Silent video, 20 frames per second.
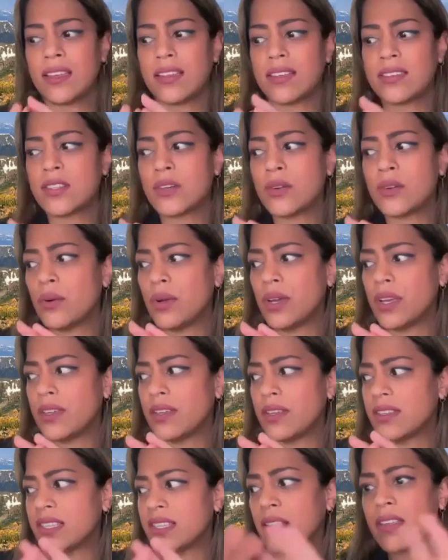so
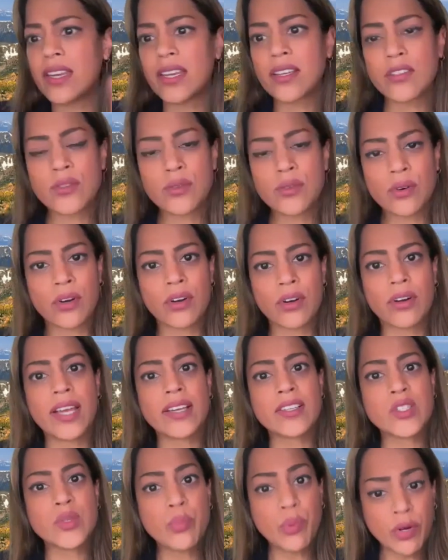selinexor
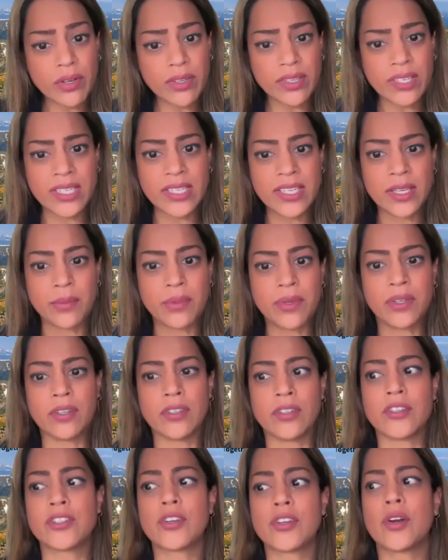exportin
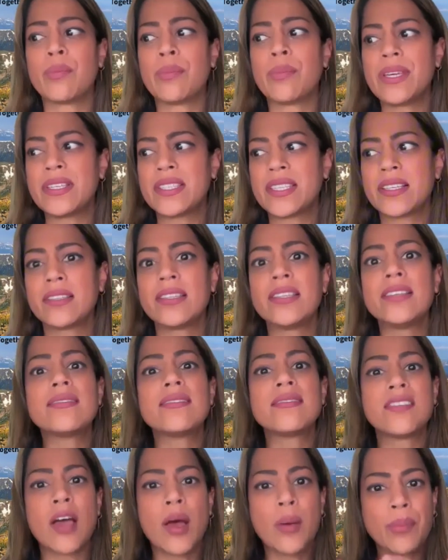inhibitors are basically
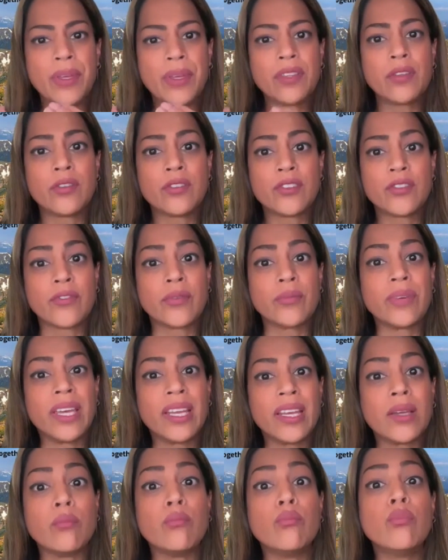stopping those from
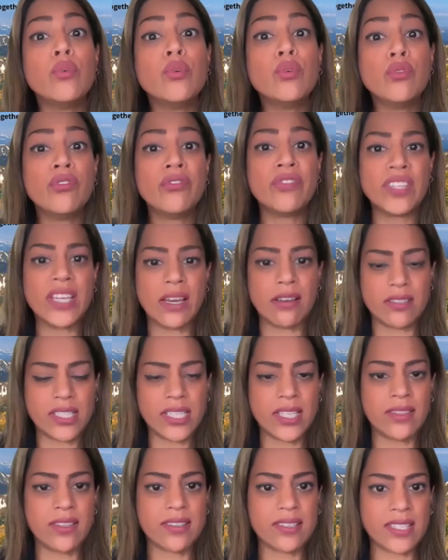getting moved out
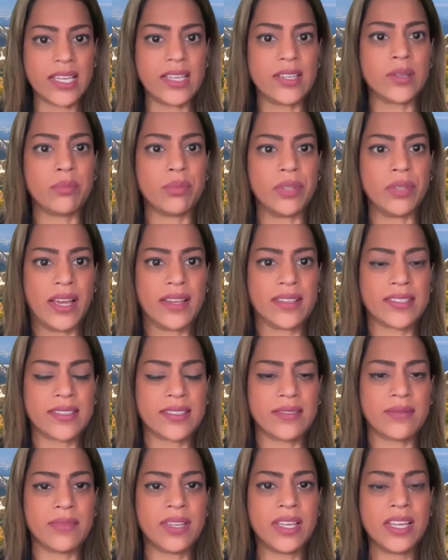to the
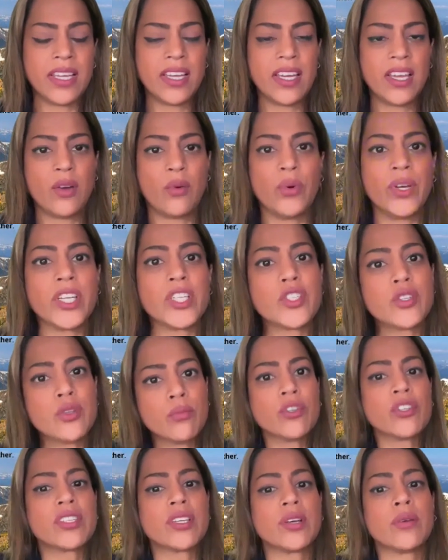cytoplasm. When a
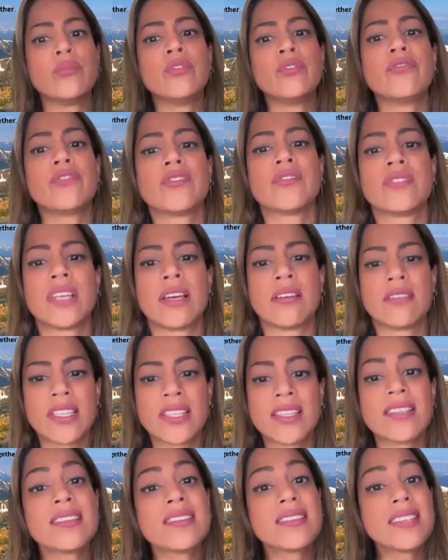tumor cell moves those out to
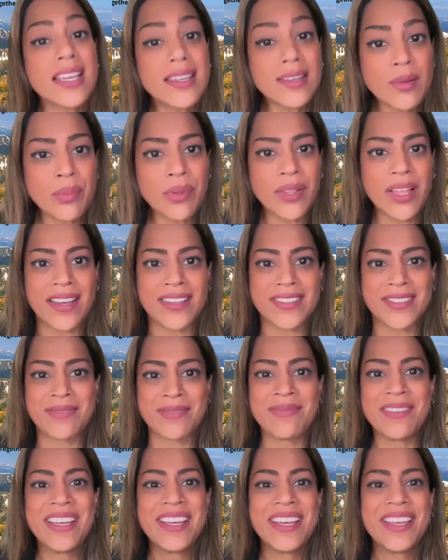the
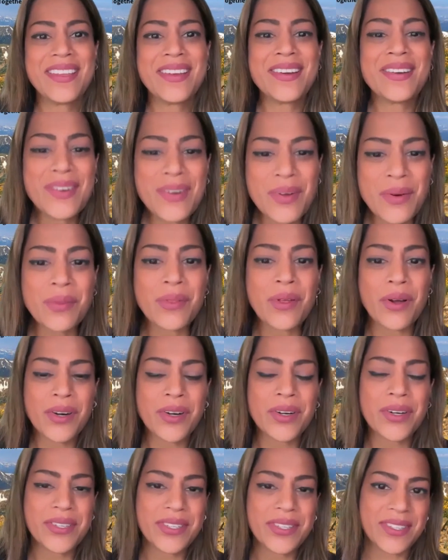cytoplasm, they are no
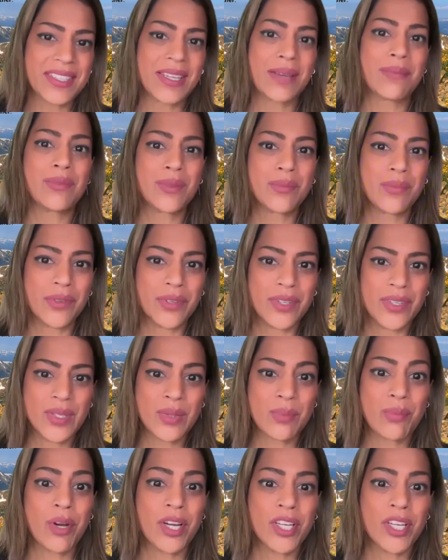longer susceptible to
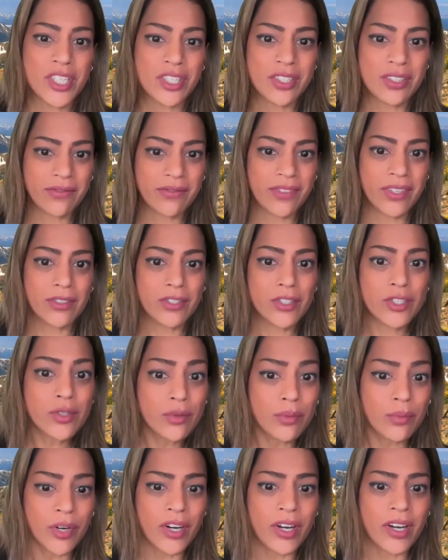suppression of their
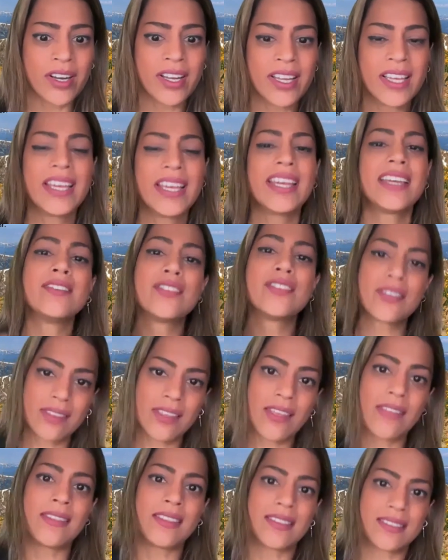tumor, and so
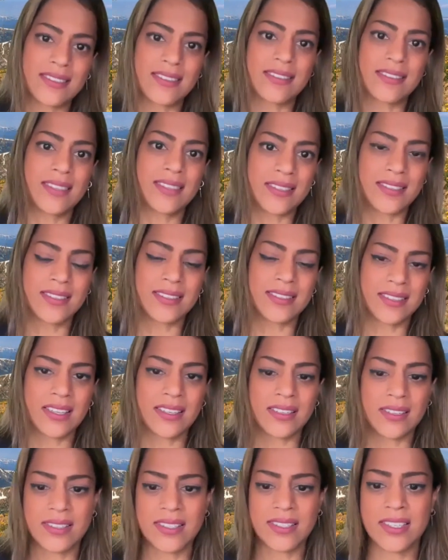then this
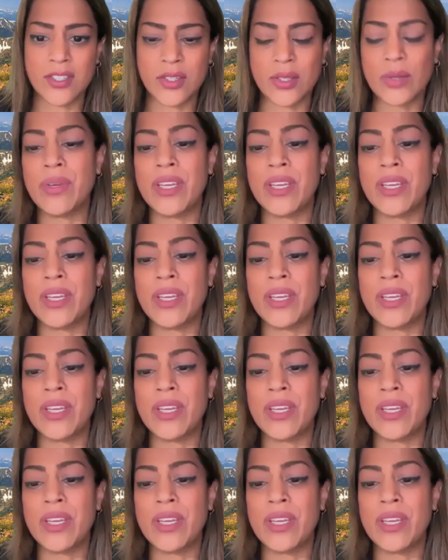can essentially